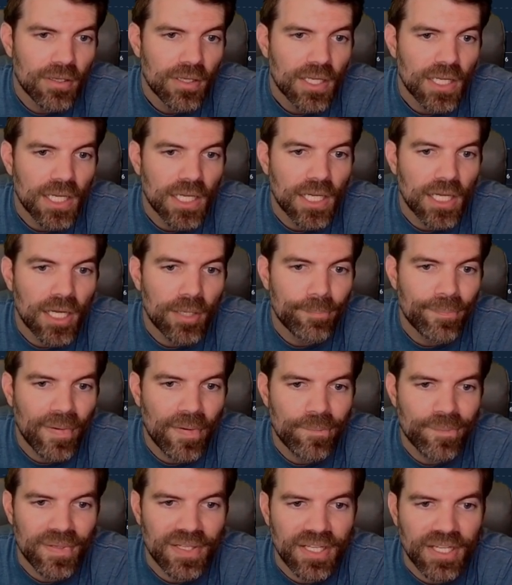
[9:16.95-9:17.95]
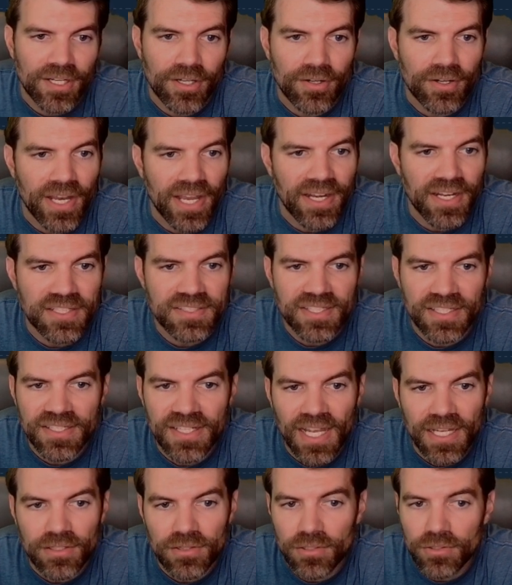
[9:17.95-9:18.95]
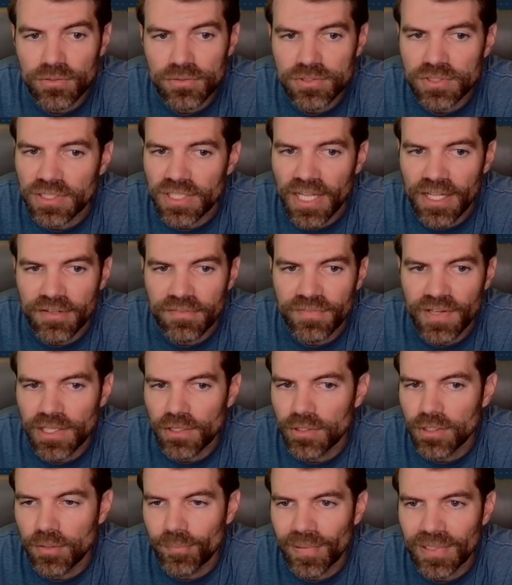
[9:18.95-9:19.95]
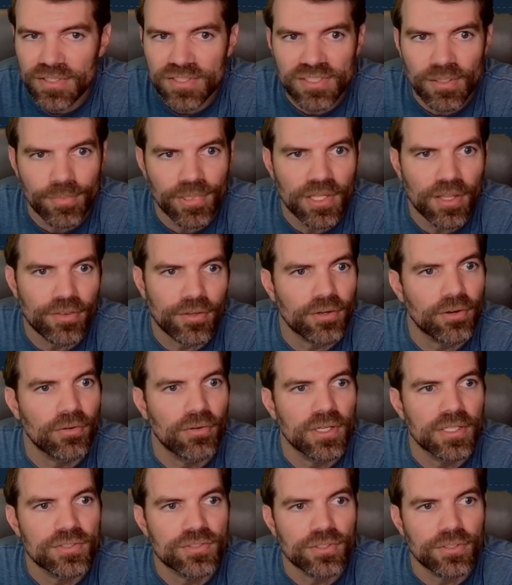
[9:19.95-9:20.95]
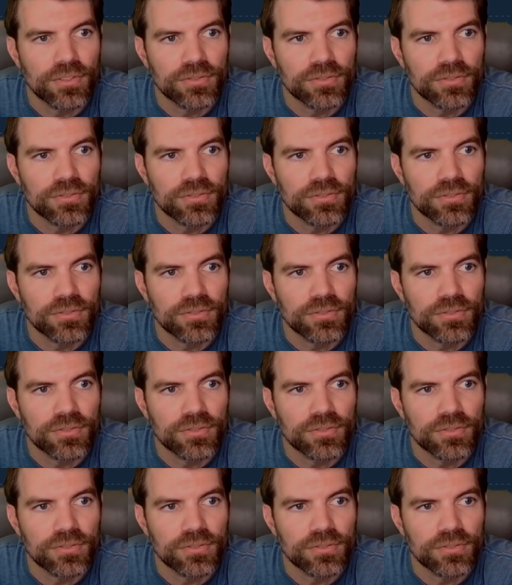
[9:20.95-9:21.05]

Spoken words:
Pumping here, and it did not lose a lot of value compared to some of the other coins.